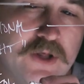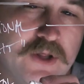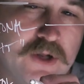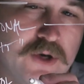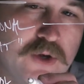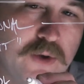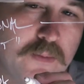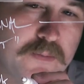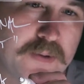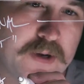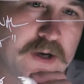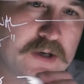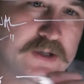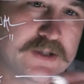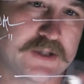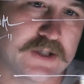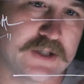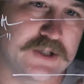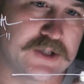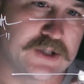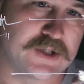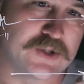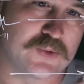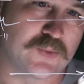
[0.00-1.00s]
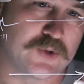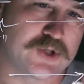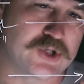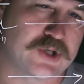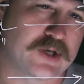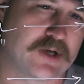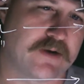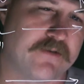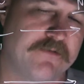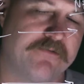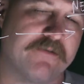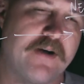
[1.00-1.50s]
to the new Pierce engines, what you're
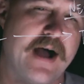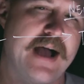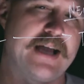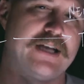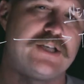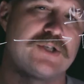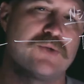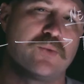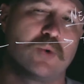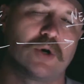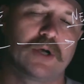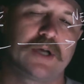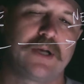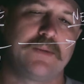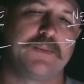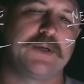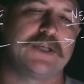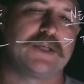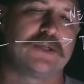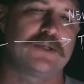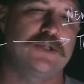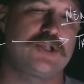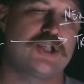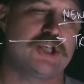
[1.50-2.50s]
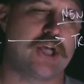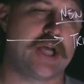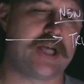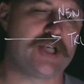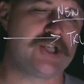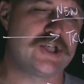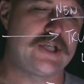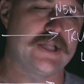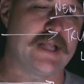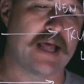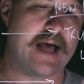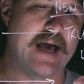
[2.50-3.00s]
gonna find is we're gonna be
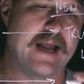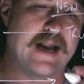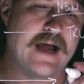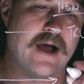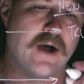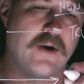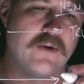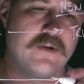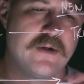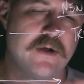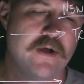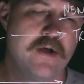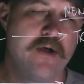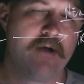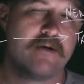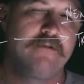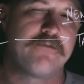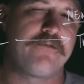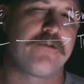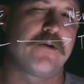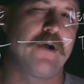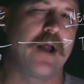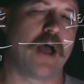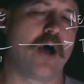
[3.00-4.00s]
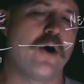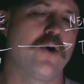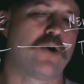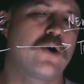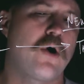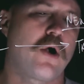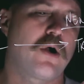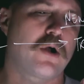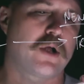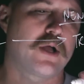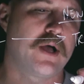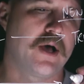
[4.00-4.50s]
changing that out for an
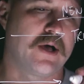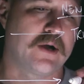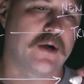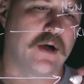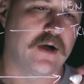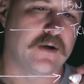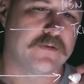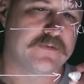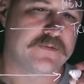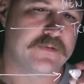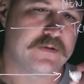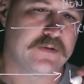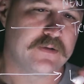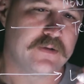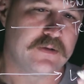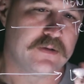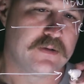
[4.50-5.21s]
Elkhart cutoff,